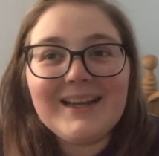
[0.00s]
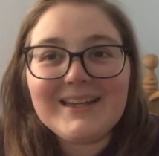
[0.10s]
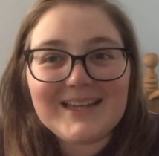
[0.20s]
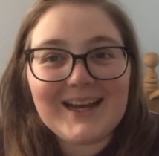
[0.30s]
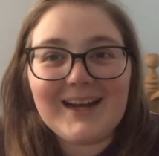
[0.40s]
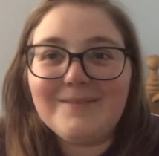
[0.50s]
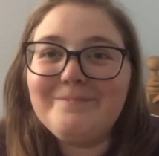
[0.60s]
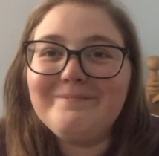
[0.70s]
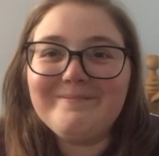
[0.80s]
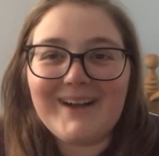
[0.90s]
yeah,
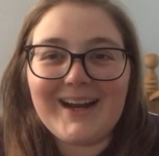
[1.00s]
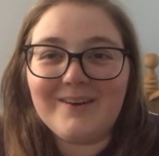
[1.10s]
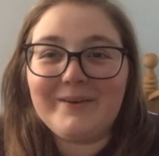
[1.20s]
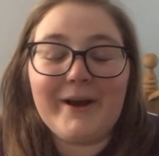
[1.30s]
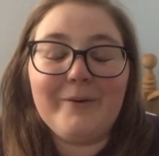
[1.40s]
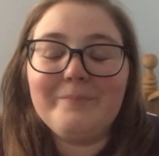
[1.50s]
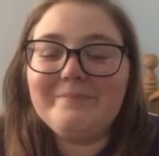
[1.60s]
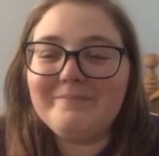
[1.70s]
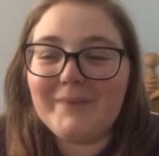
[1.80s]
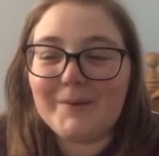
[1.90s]
I don't know
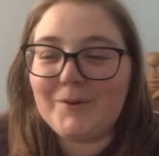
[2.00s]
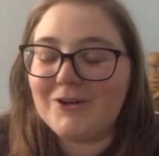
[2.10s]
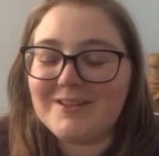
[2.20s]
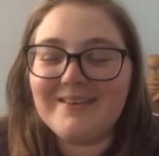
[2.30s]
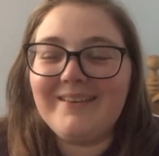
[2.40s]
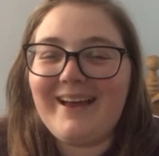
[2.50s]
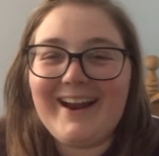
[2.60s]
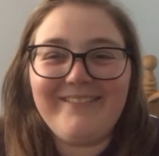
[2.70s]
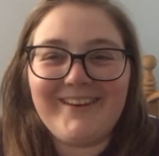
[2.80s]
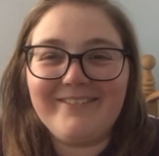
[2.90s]
my personal
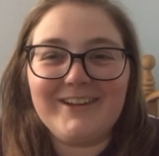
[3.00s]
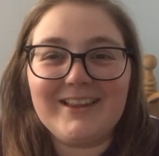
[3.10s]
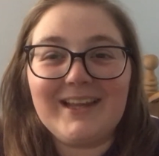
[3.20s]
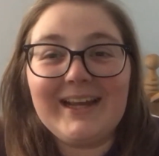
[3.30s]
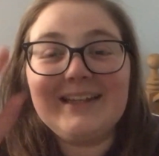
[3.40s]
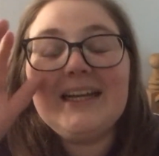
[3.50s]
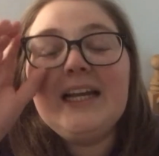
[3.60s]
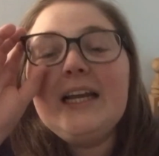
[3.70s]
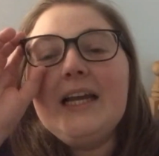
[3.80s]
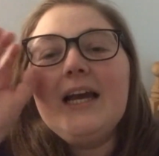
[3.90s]
life, everything.
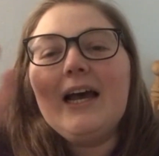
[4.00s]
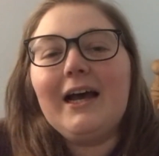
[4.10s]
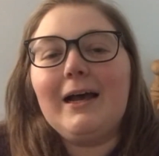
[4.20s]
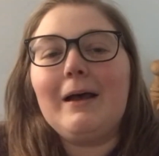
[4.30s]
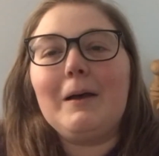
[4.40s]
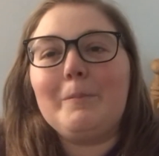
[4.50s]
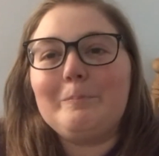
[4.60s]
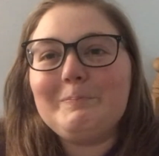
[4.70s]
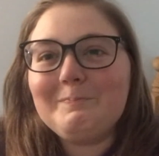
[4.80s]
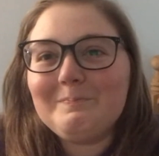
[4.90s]

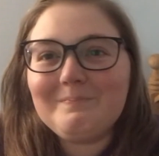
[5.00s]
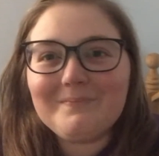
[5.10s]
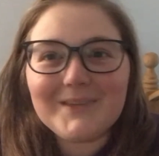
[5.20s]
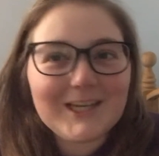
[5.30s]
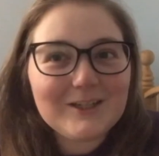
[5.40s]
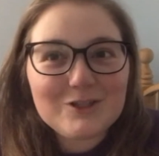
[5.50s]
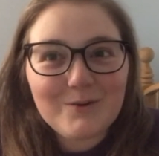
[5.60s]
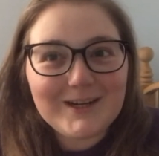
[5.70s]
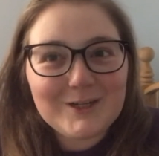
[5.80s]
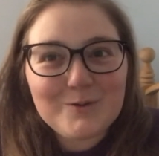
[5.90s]
Um,
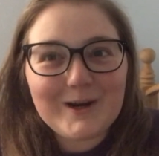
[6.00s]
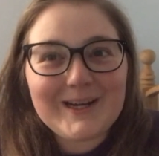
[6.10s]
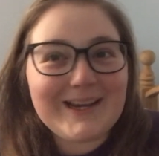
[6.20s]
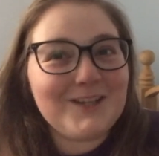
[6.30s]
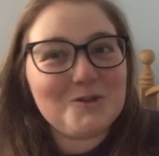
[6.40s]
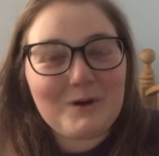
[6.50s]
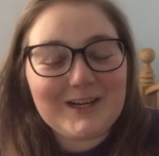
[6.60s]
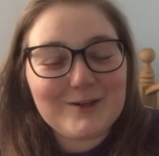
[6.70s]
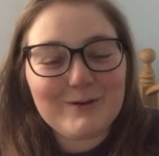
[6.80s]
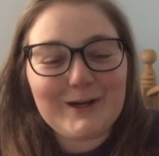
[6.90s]
2020 and
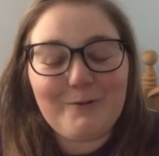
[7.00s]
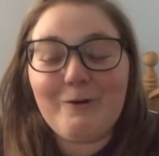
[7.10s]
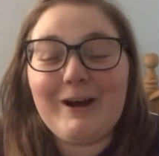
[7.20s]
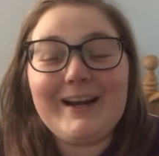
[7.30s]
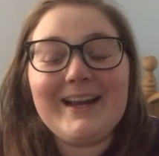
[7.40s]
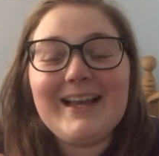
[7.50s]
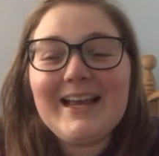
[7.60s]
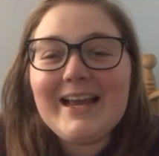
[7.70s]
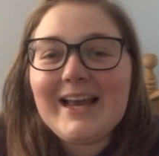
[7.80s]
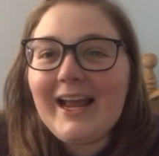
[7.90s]
2021
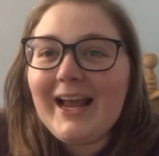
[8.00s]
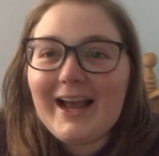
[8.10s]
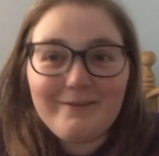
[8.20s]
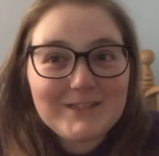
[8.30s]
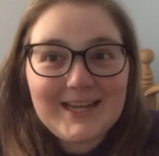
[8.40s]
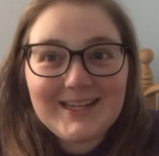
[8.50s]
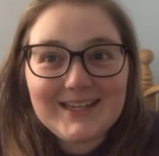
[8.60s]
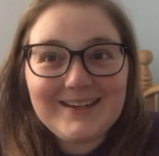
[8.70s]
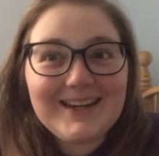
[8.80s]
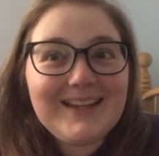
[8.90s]
have
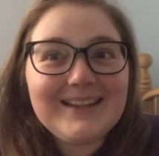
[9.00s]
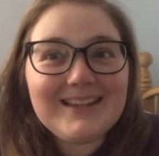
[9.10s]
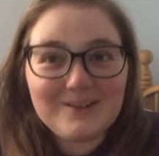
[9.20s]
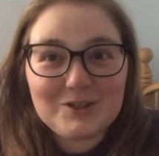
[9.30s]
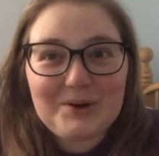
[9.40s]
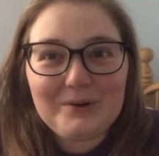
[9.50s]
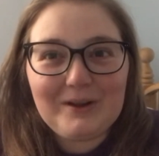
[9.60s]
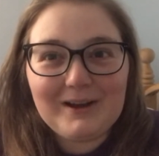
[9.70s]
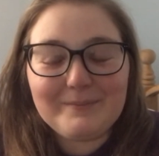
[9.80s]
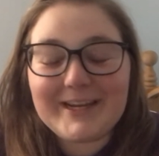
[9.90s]
taken their toll
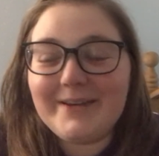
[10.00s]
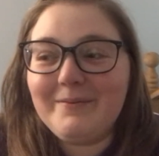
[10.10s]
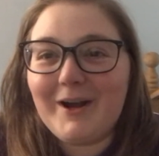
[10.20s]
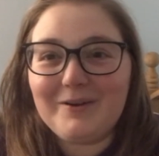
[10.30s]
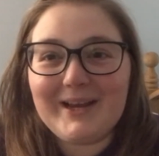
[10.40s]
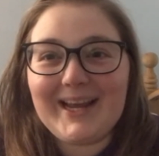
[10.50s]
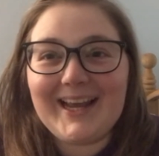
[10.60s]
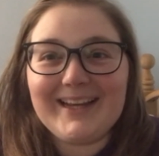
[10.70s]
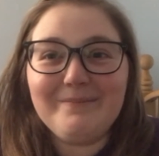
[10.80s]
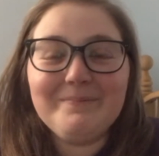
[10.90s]
on me,
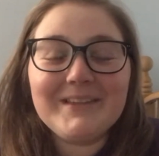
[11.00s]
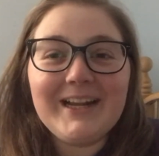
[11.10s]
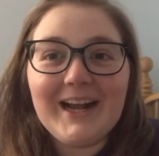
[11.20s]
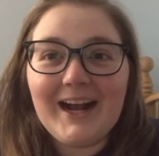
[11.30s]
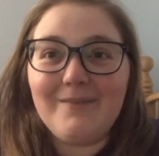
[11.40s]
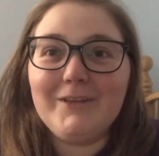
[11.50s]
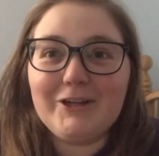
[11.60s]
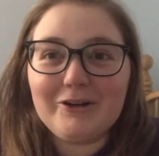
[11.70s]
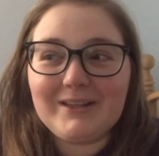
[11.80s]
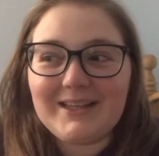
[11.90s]
okay? I'm
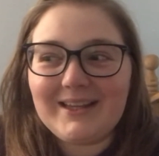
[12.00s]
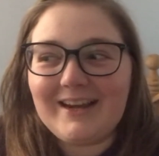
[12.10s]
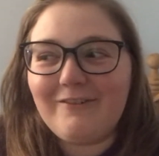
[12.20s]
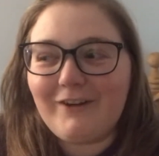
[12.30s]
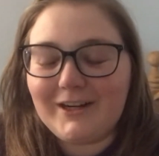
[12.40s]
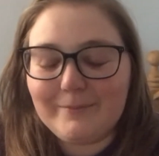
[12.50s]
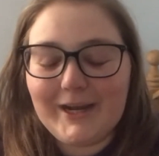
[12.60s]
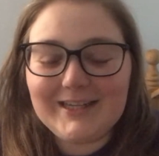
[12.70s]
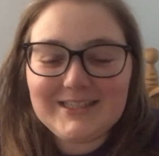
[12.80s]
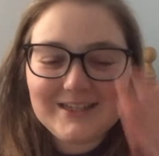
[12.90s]
literally like fighting
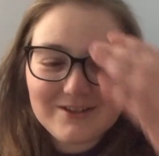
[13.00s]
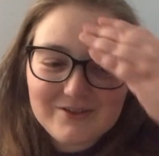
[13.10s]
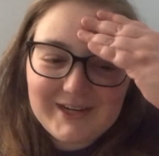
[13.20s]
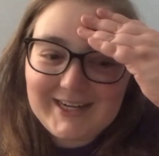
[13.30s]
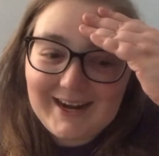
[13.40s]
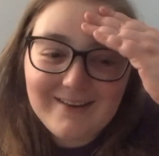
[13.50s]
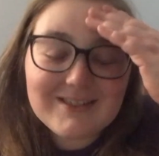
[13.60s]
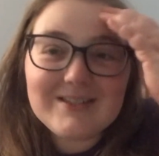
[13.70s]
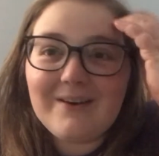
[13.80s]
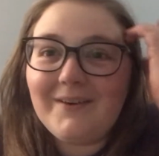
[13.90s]
back tears right now,
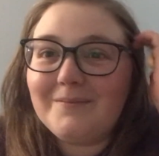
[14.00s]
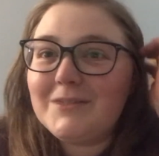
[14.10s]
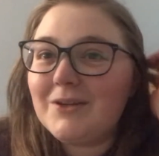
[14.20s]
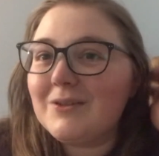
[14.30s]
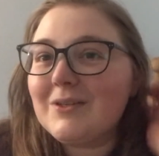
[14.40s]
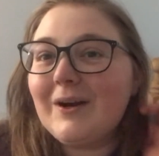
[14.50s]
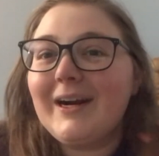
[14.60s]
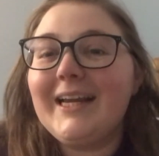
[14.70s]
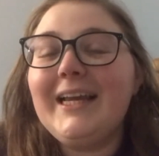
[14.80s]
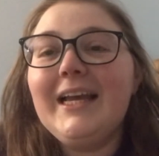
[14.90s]
so I'm so
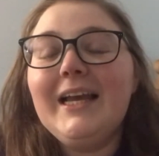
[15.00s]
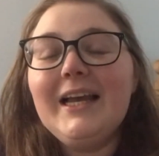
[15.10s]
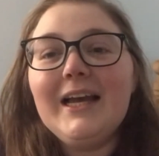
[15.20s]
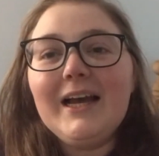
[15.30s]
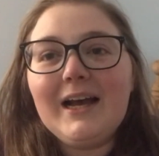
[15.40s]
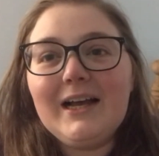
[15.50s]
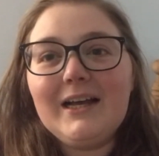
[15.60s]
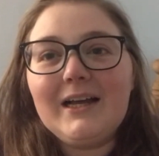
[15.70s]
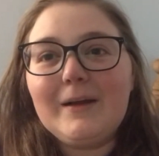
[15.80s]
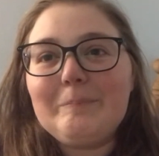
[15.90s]
sorry.
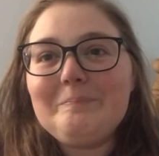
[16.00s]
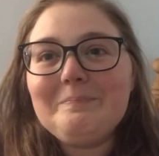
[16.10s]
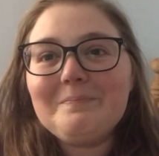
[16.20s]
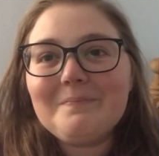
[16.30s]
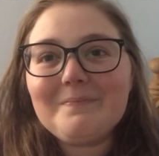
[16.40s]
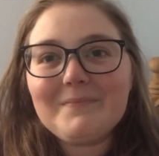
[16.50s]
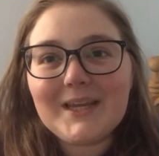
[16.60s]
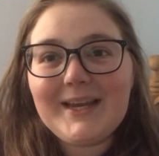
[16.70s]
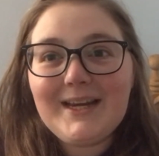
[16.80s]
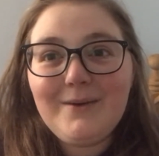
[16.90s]
Um,
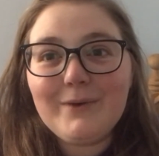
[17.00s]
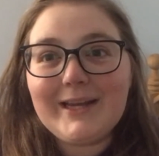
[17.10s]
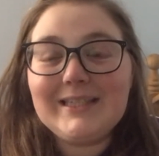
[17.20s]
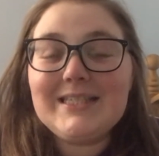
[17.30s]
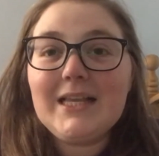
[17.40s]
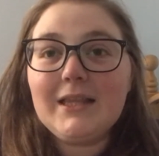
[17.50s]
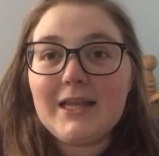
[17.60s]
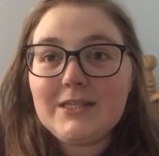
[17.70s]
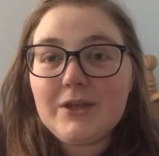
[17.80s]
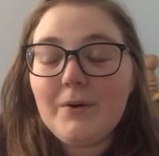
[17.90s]
anyways,
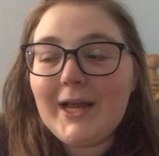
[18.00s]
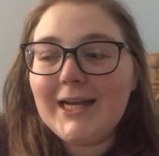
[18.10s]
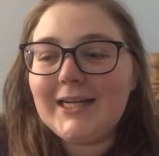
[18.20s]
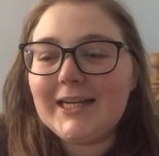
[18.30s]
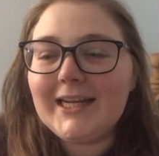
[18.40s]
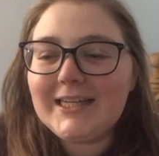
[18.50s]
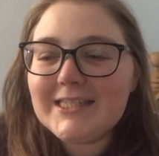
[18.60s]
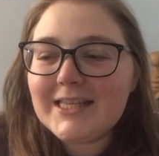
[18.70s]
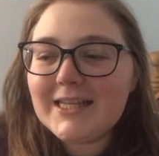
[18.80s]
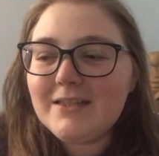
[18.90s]
let's go ahead and get
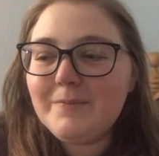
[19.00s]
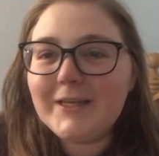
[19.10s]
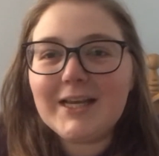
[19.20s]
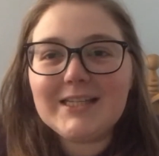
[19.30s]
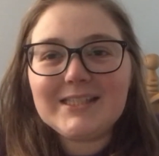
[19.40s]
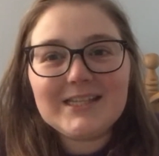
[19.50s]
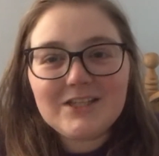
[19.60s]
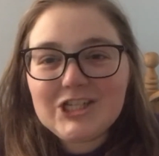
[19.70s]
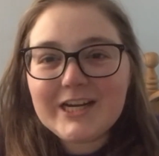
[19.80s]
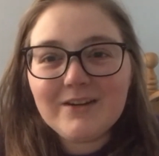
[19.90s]
into this because
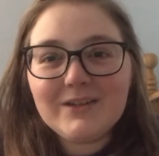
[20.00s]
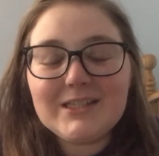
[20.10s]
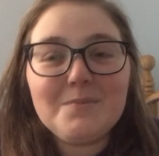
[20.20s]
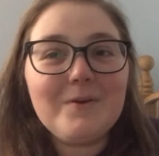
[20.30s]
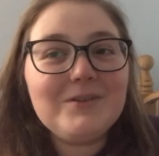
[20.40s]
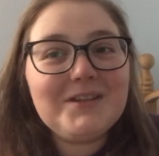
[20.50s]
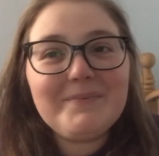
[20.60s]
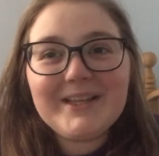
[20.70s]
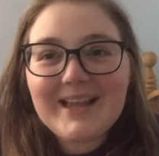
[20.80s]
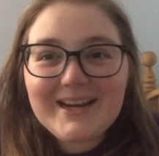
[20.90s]
this channel is supposed to
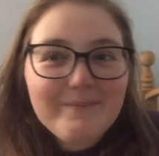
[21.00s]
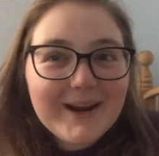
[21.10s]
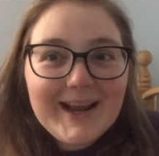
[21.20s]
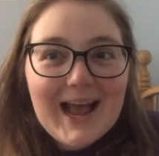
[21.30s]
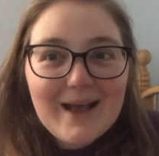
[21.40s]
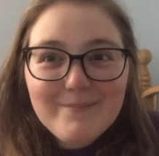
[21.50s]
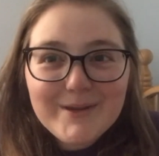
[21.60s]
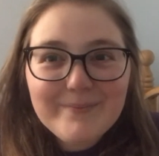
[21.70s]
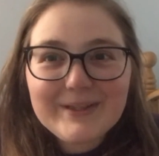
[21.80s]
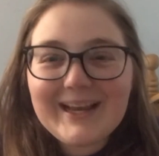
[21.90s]
be like my
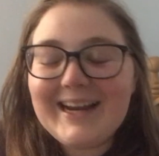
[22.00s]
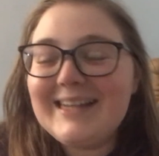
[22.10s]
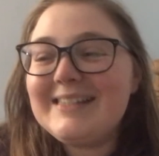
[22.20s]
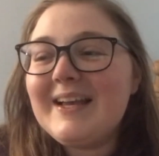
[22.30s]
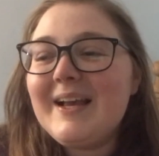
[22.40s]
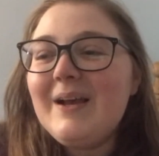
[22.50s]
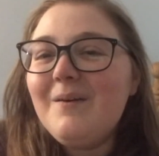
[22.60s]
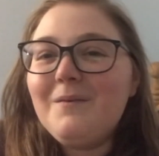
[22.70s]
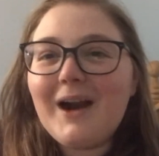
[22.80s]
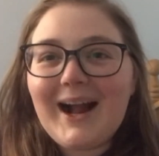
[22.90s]
happy place
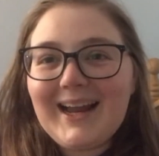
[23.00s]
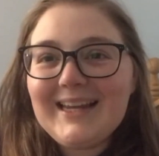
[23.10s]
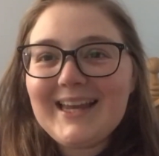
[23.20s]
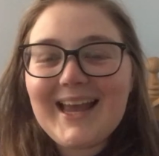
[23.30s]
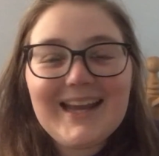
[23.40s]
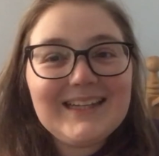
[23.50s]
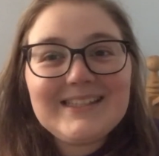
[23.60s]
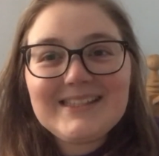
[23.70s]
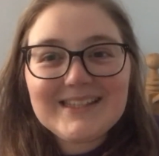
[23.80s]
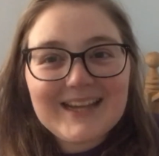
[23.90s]
where I can
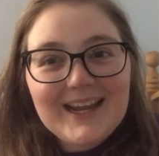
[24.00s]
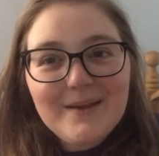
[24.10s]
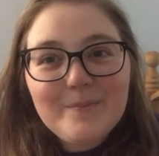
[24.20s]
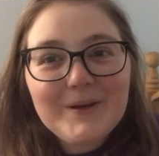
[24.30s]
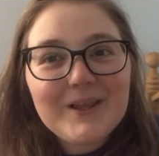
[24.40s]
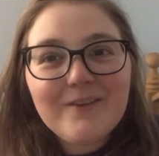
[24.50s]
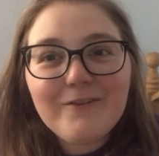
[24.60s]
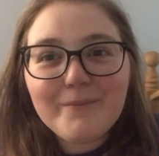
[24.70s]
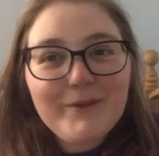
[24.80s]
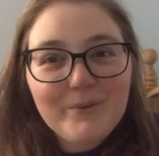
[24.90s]
escape
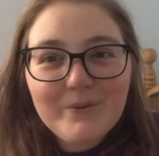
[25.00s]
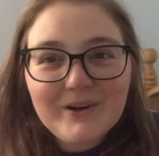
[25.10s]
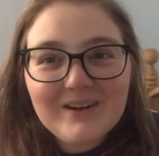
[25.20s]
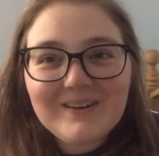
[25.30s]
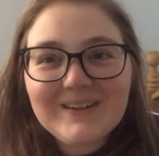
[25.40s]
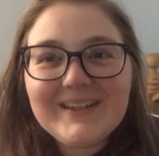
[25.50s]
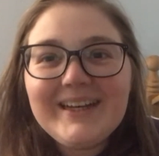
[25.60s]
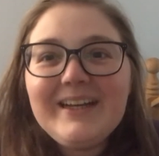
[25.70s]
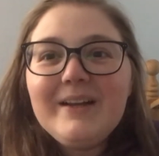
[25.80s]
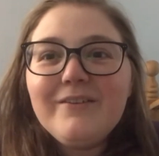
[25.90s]
from the world
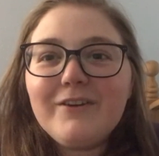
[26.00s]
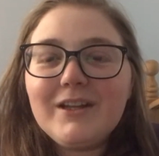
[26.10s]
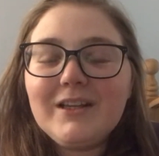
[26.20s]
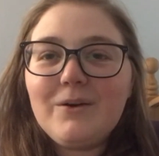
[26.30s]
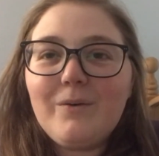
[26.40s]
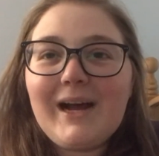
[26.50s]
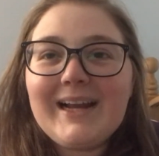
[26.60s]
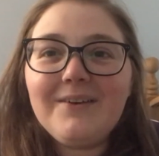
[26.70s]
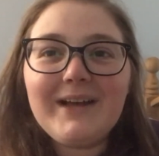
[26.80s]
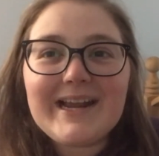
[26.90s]
for a little
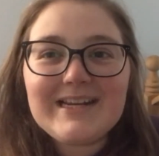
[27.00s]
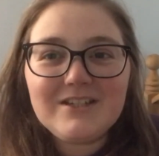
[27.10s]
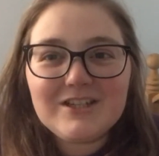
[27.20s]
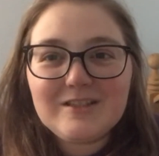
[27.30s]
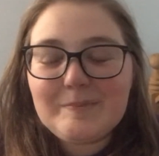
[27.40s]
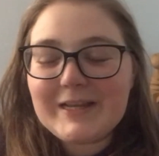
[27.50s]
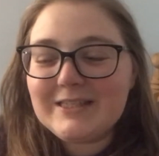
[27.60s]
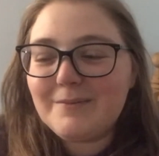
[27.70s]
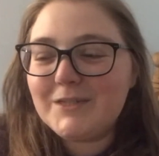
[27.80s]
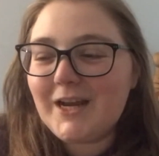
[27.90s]
while and just
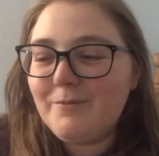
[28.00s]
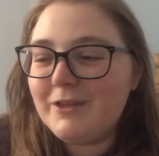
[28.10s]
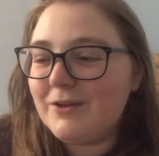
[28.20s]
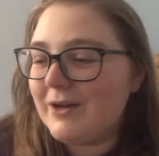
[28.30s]
spend some time with you